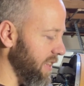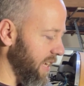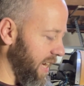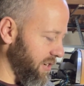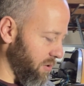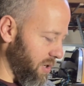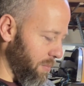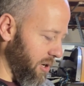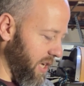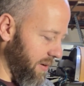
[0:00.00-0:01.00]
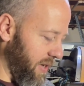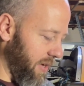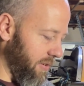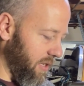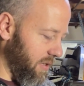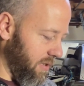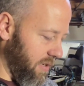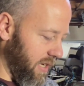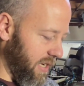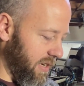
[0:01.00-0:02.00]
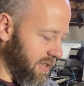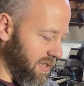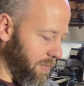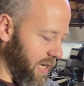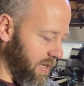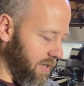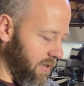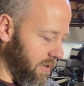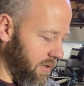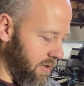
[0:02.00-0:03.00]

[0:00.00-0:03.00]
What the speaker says: the actual number, you have to have it, get it inspected and